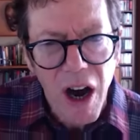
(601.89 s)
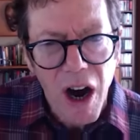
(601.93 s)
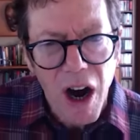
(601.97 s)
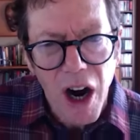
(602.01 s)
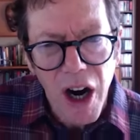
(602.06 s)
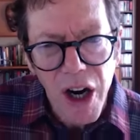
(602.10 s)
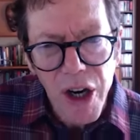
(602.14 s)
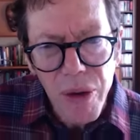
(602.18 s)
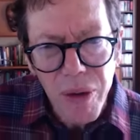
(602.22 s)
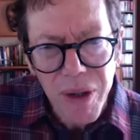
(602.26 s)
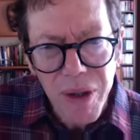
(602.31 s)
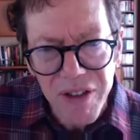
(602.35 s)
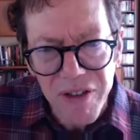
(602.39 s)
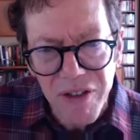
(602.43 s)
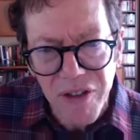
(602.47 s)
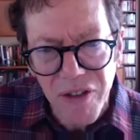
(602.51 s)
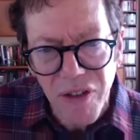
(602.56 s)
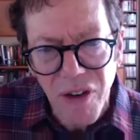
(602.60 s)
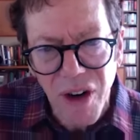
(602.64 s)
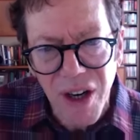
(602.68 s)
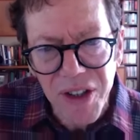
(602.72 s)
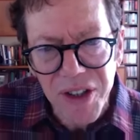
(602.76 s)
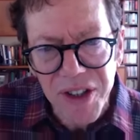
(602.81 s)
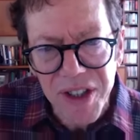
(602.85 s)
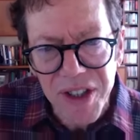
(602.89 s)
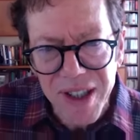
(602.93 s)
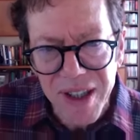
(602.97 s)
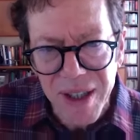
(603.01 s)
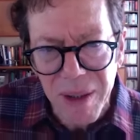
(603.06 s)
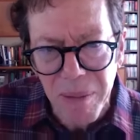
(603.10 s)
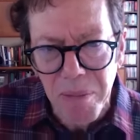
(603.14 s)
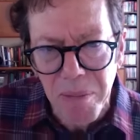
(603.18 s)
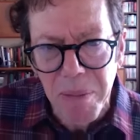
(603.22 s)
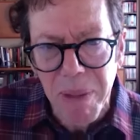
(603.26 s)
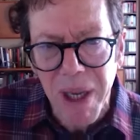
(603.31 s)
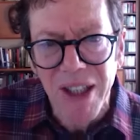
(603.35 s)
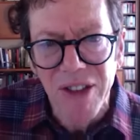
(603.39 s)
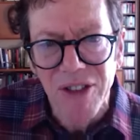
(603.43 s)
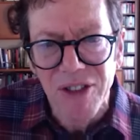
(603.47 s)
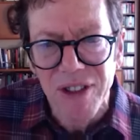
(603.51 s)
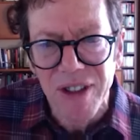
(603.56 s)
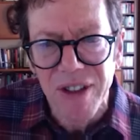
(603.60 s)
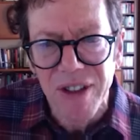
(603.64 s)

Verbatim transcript: Are you confronting the basic